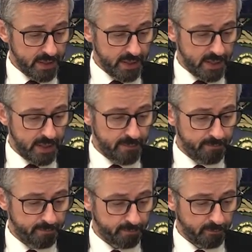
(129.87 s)

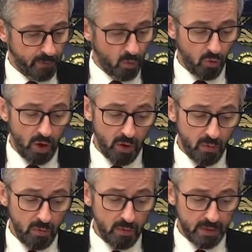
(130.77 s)

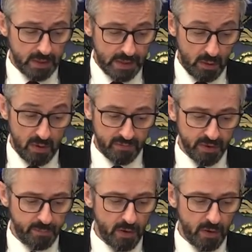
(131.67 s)
However, the